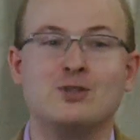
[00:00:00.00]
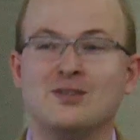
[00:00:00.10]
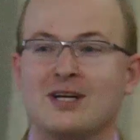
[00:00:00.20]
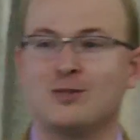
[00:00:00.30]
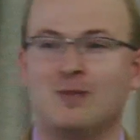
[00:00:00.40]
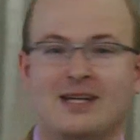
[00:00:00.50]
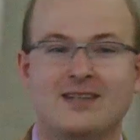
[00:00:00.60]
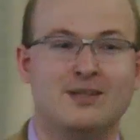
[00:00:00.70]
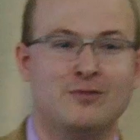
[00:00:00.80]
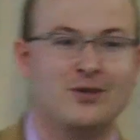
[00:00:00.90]
still explain
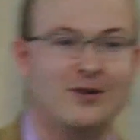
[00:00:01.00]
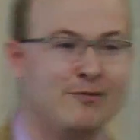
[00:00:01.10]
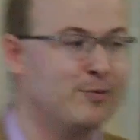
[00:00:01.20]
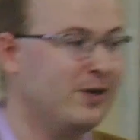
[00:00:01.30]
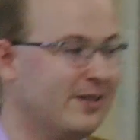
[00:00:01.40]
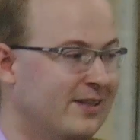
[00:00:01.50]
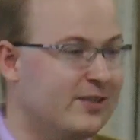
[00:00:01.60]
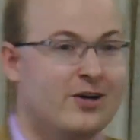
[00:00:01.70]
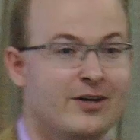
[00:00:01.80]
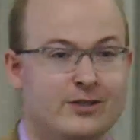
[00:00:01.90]
it, even though everybody in
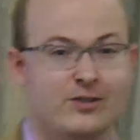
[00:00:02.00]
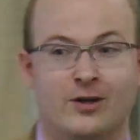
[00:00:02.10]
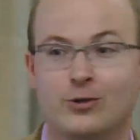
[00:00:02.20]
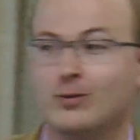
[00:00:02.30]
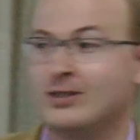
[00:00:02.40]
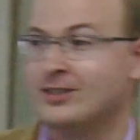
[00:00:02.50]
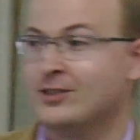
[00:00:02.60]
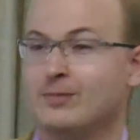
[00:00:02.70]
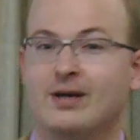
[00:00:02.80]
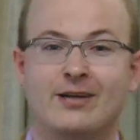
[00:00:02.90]
this audience knows what a
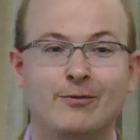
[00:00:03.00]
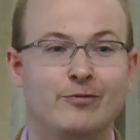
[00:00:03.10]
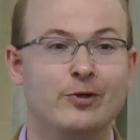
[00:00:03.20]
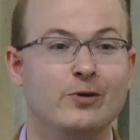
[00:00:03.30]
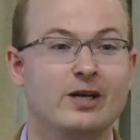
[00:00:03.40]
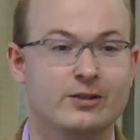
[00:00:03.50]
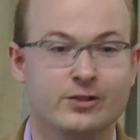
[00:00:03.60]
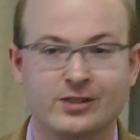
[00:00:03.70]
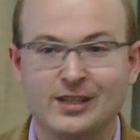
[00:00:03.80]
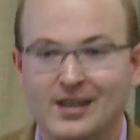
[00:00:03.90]
systematic review is.